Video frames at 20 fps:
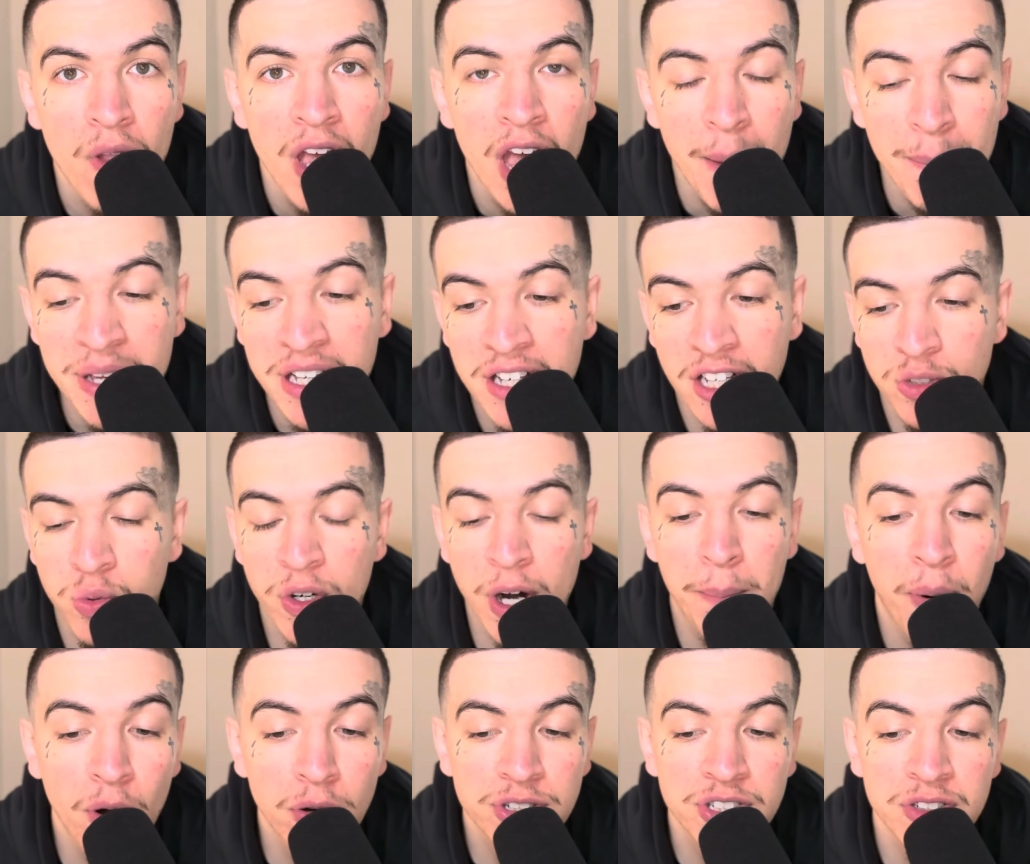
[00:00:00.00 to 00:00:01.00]
Because when a
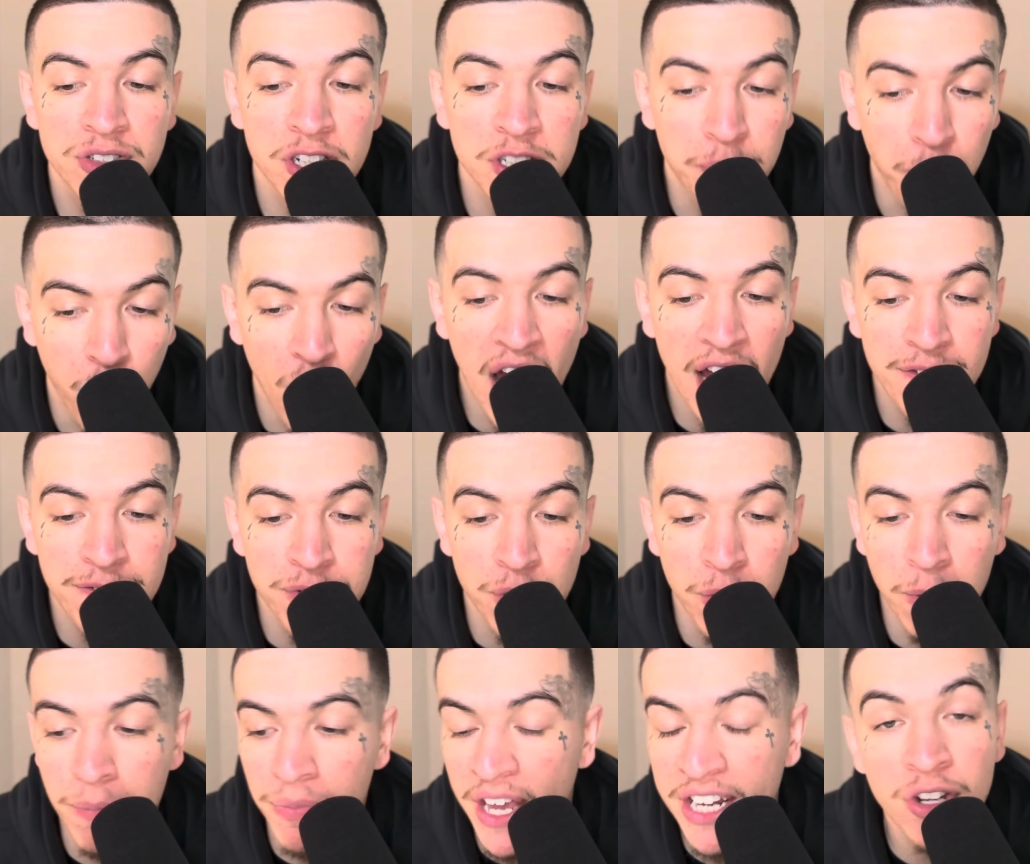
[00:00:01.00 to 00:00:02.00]
person is prideful,
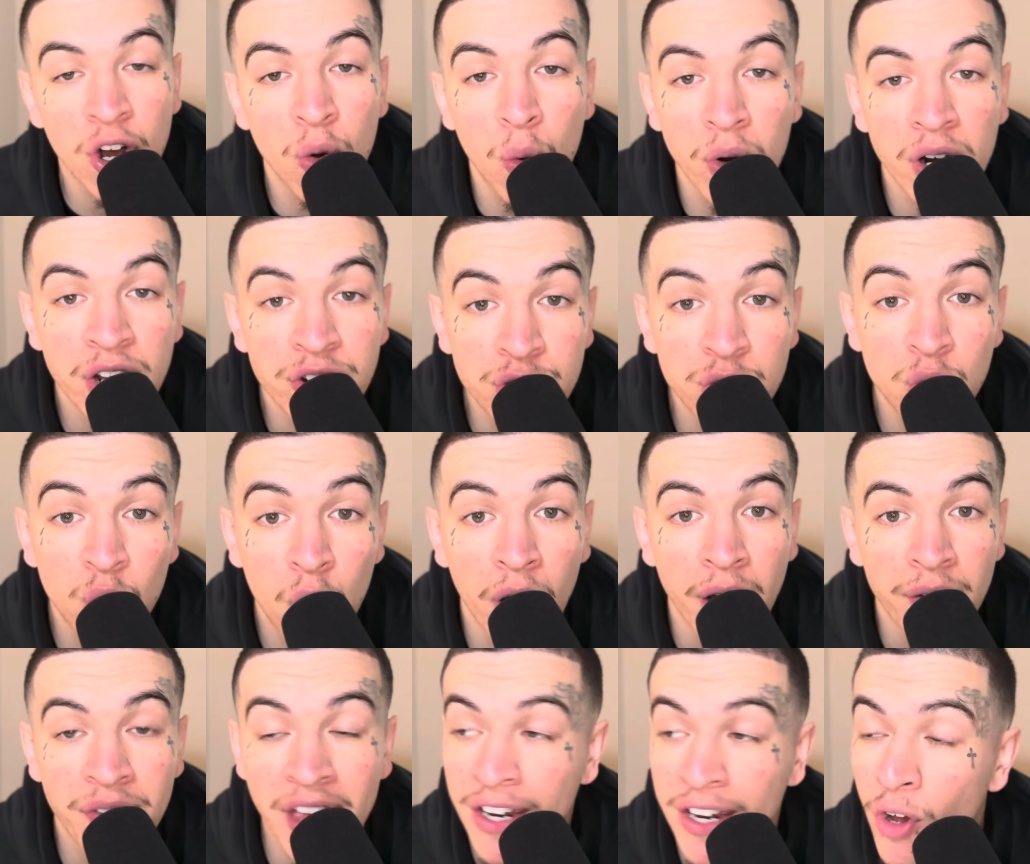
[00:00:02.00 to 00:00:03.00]
they don't want to do
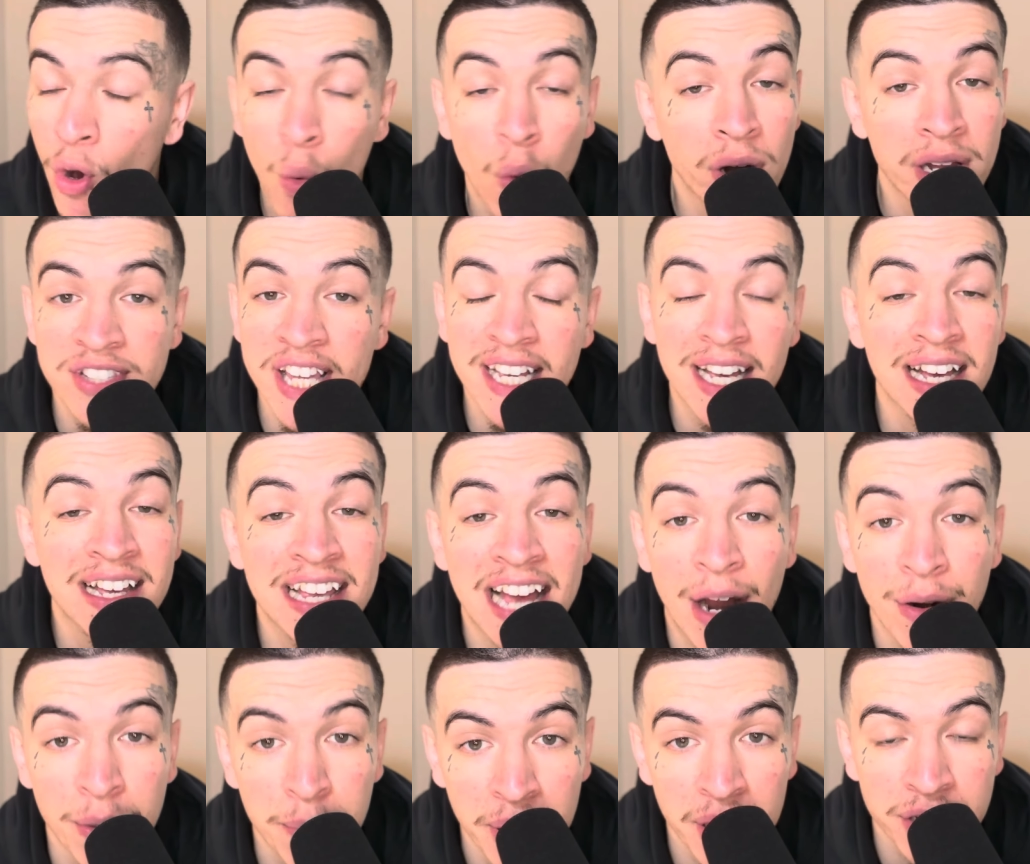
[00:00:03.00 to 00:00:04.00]
what? They don't want to take
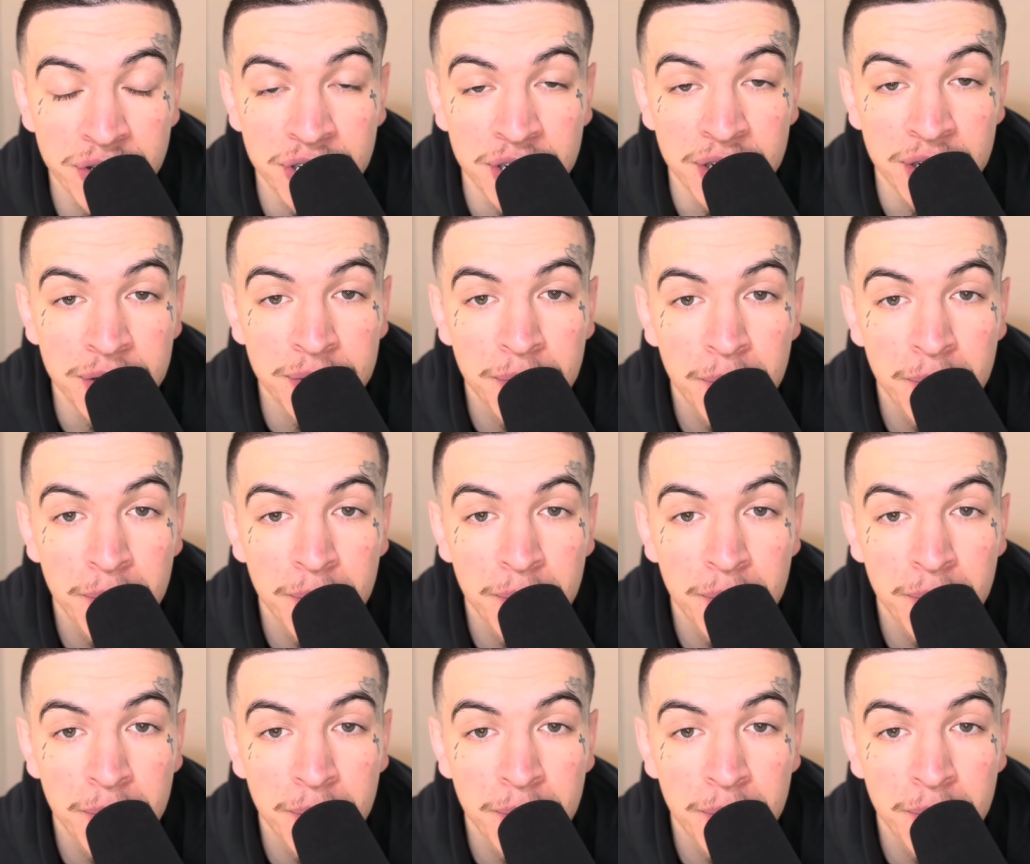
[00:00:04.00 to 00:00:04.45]
accountability,